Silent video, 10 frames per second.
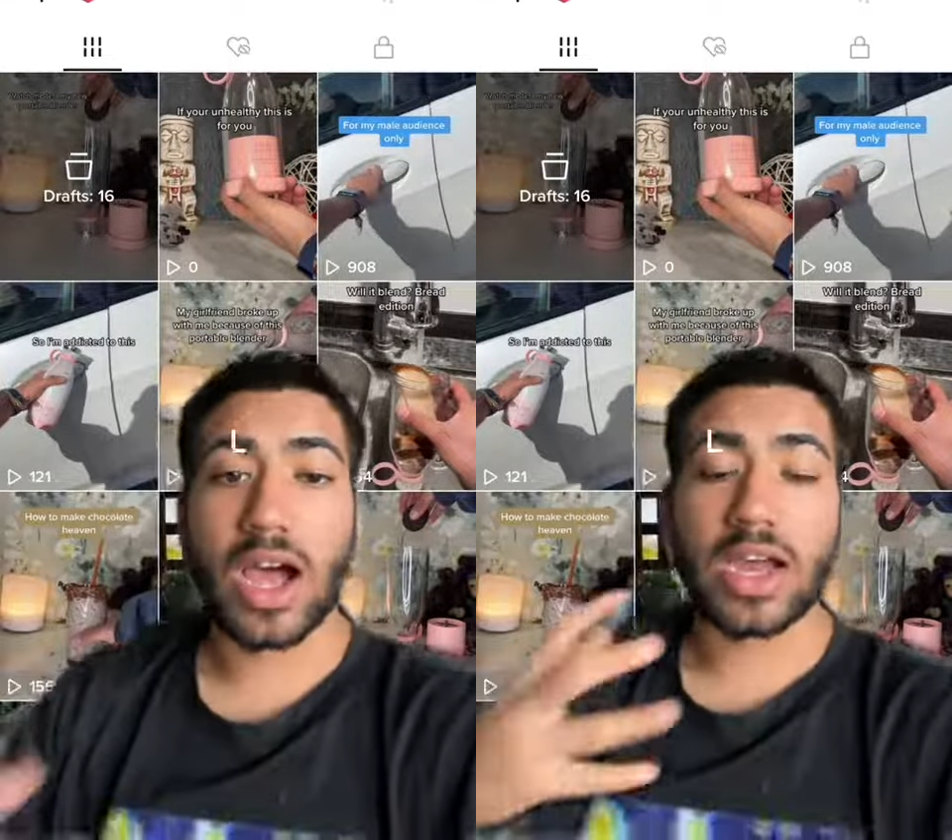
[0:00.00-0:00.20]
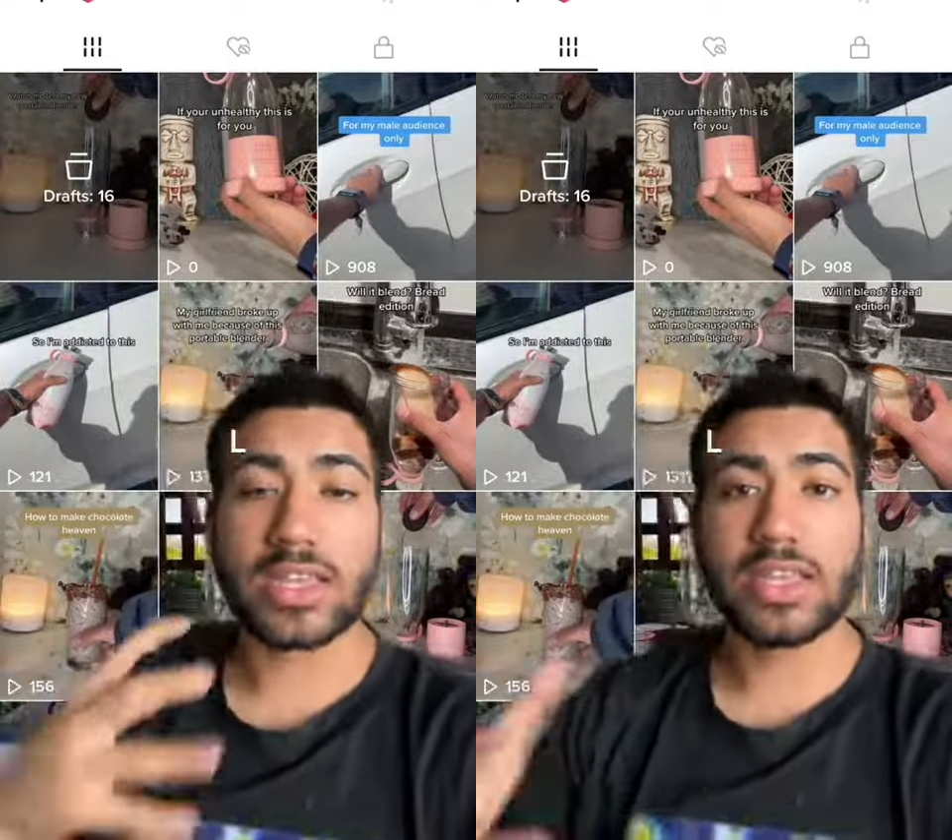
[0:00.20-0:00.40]

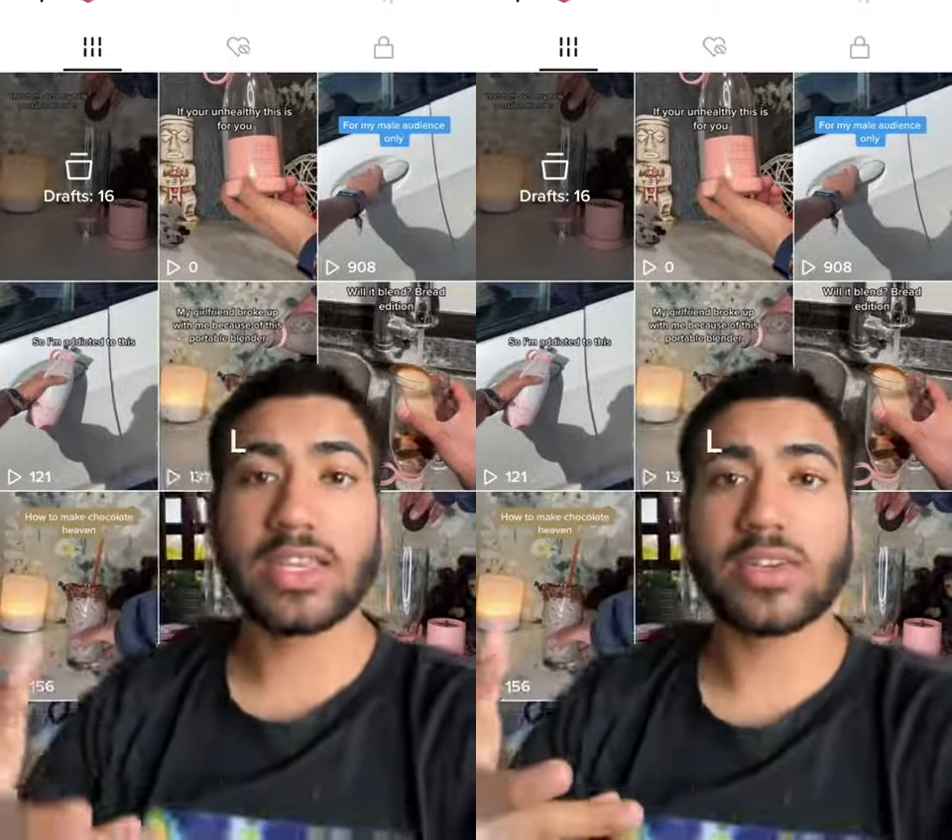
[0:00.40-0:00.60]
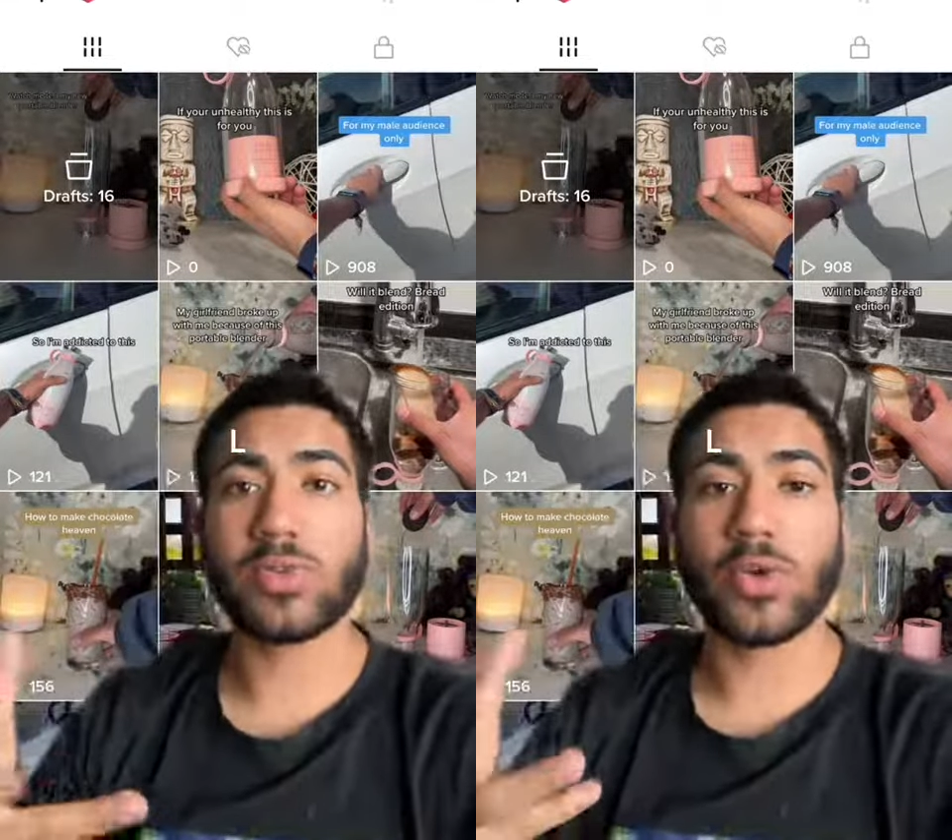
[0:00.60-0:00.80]
I
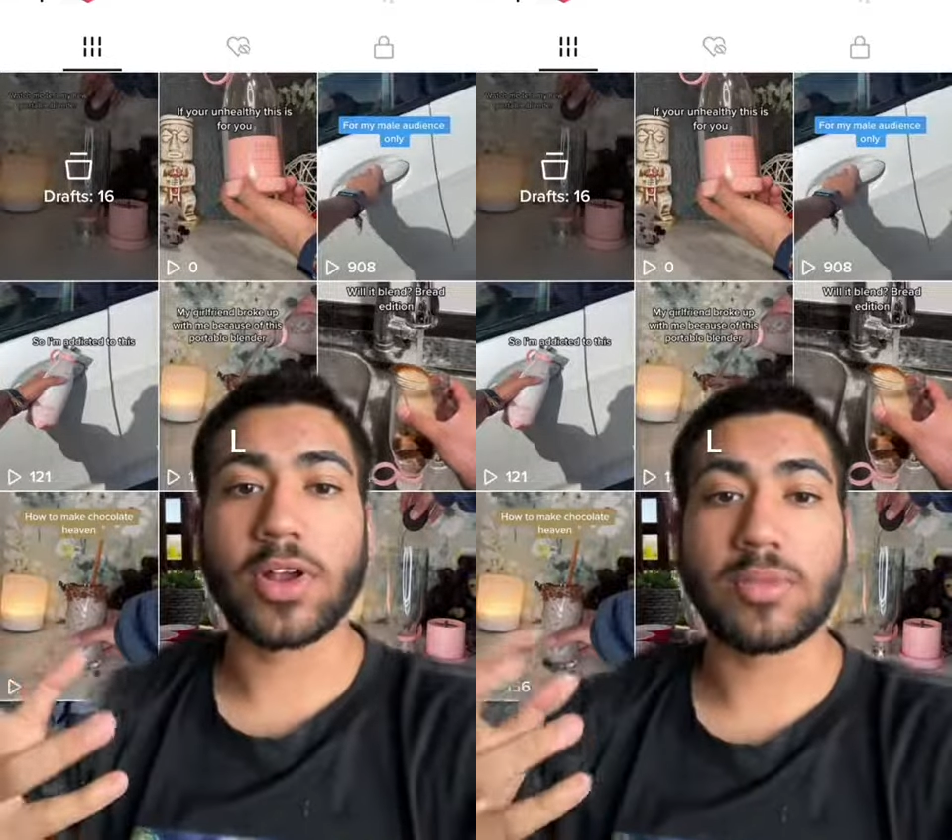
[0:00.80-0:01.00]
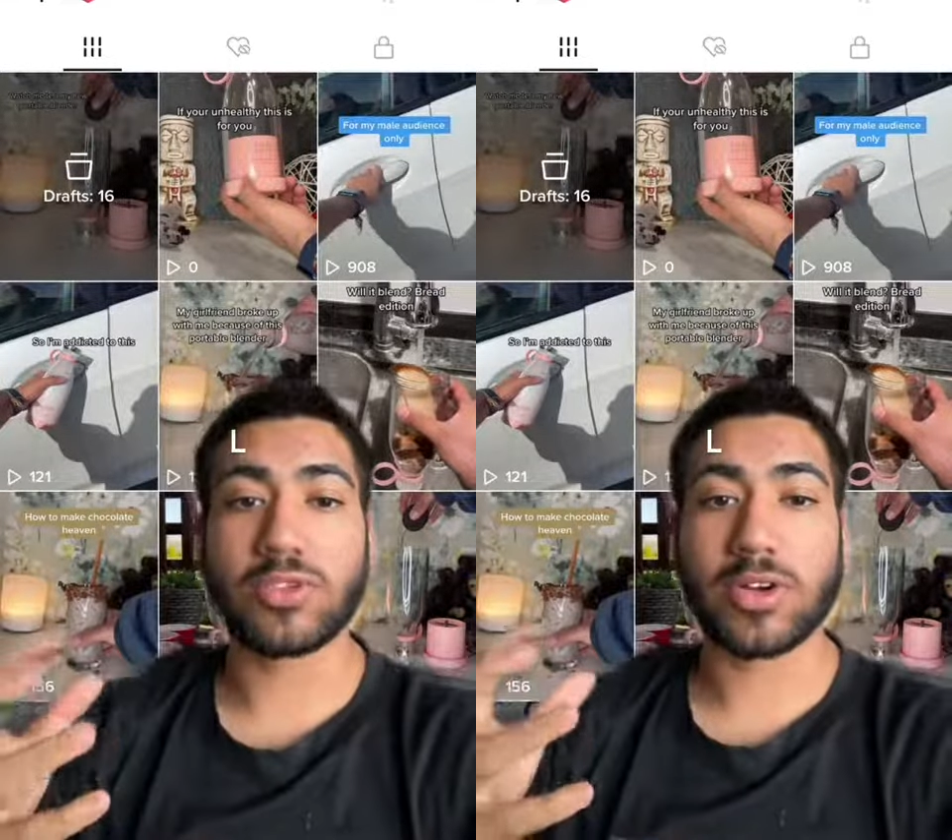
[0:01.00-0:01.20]
think what
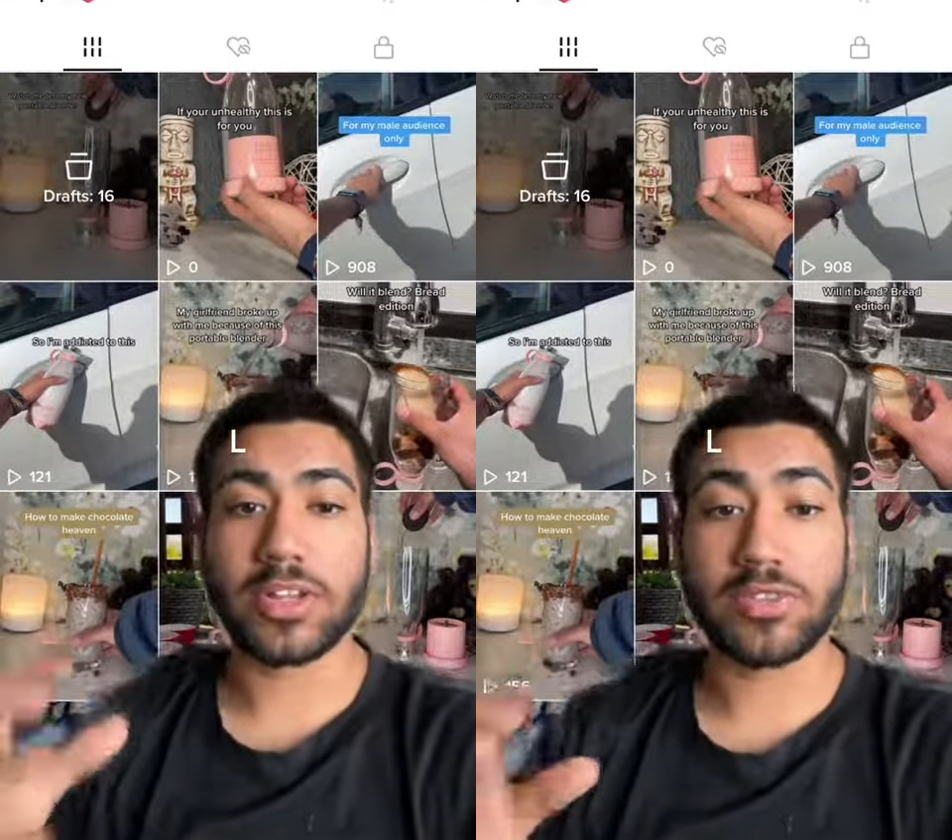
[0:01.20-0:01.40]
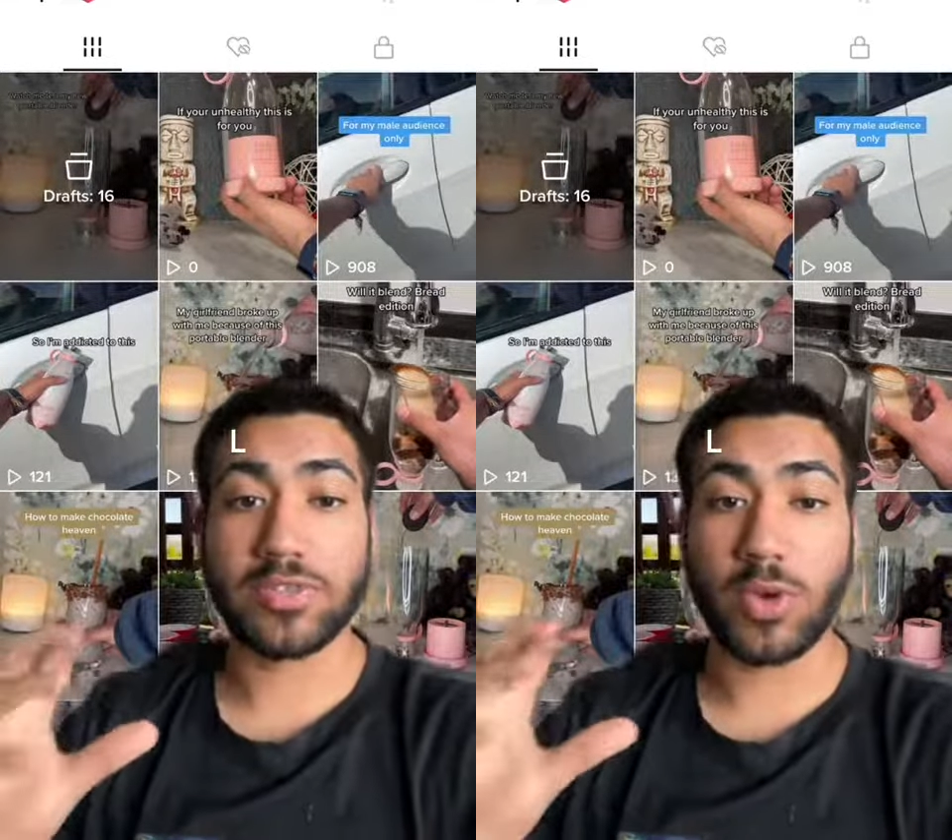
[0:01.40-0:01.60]
I'm
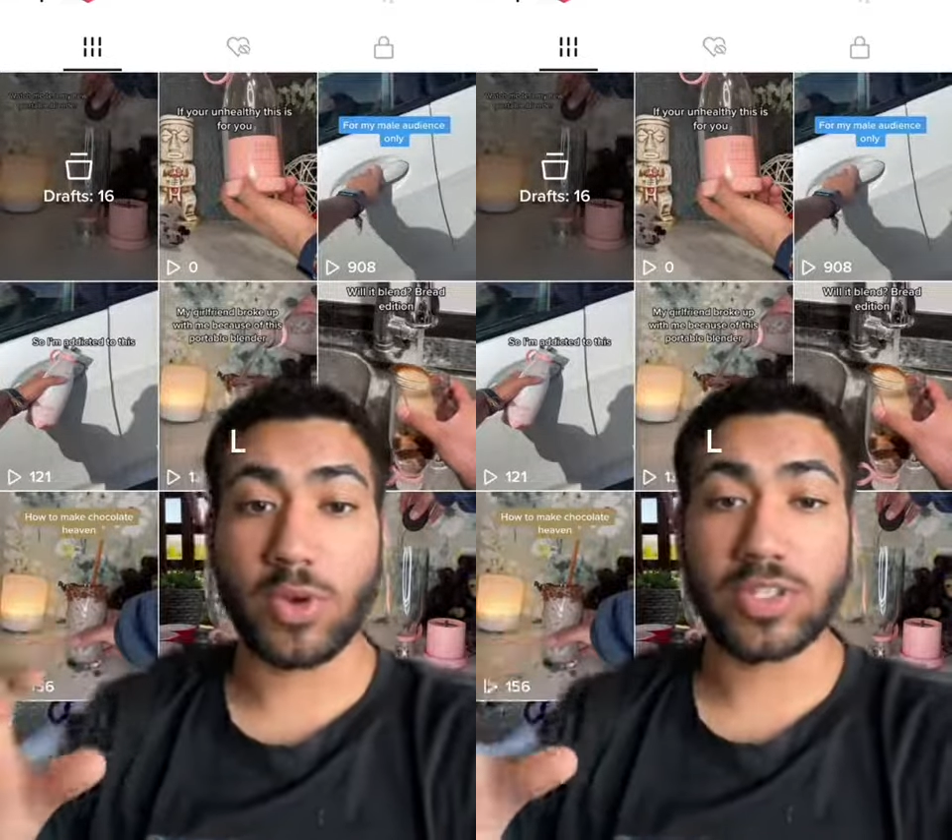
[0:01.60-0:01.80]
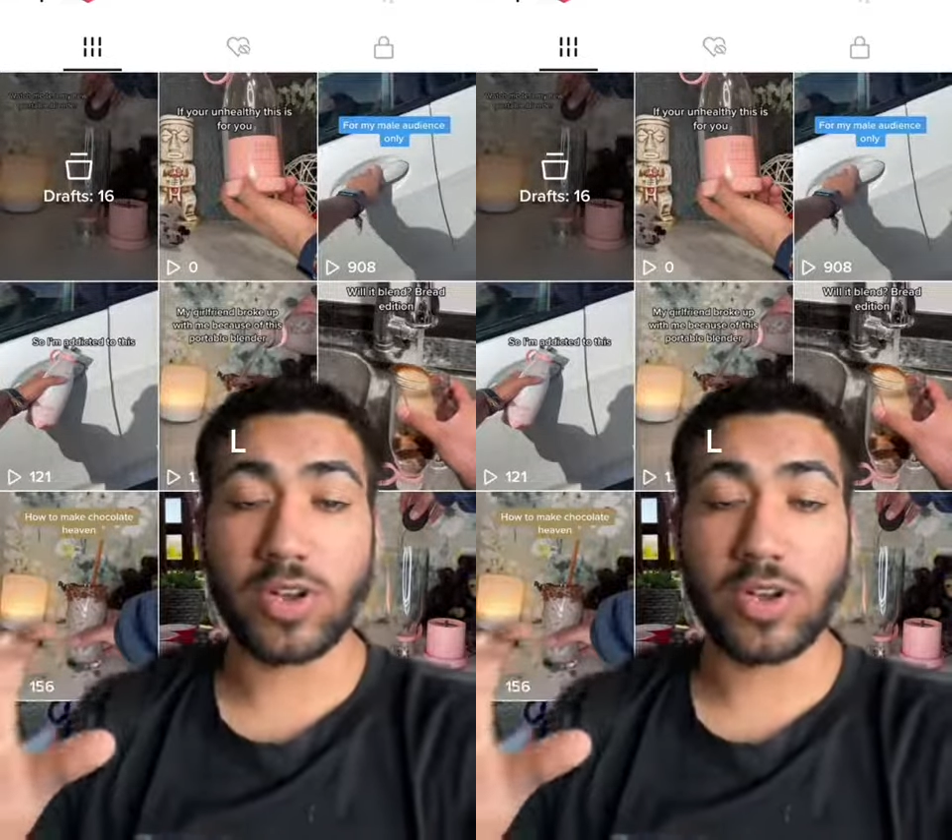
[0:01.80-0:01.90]
trying to focus